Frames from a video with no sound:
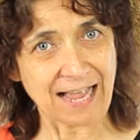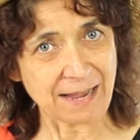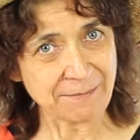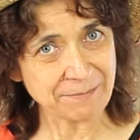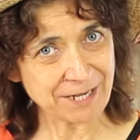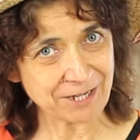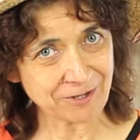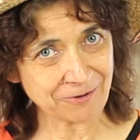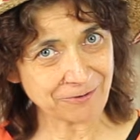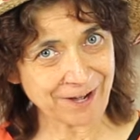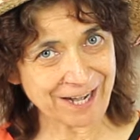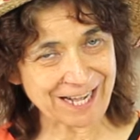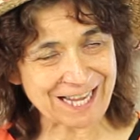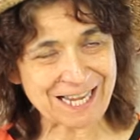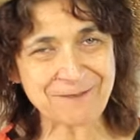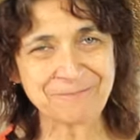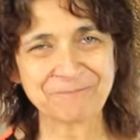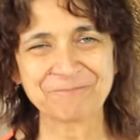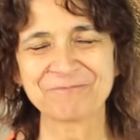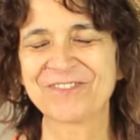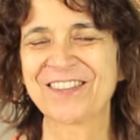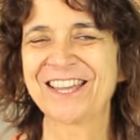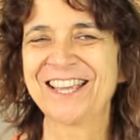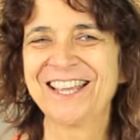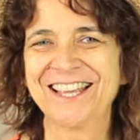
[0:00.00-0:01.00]
I'm getting ready.
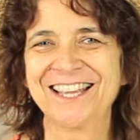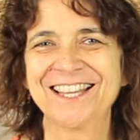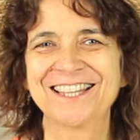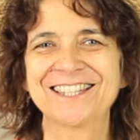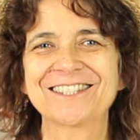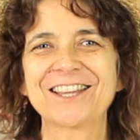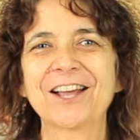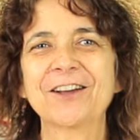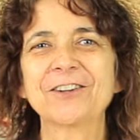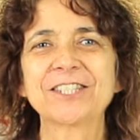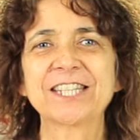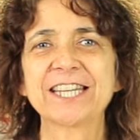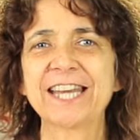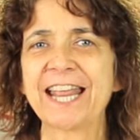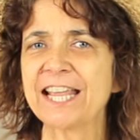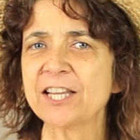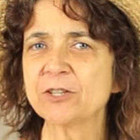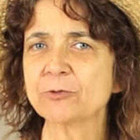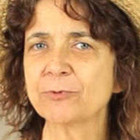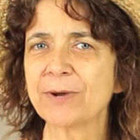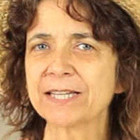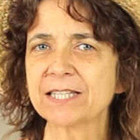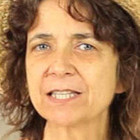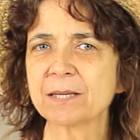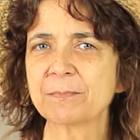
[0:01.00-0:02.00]
So
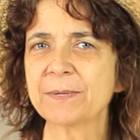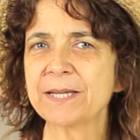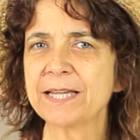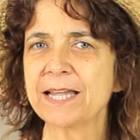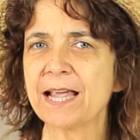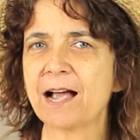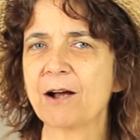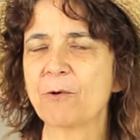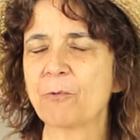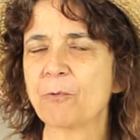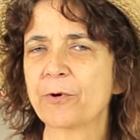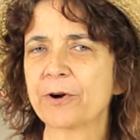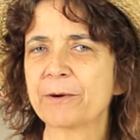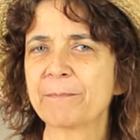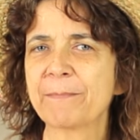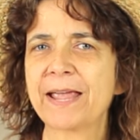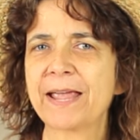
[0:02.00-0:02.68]
today's recipe, we're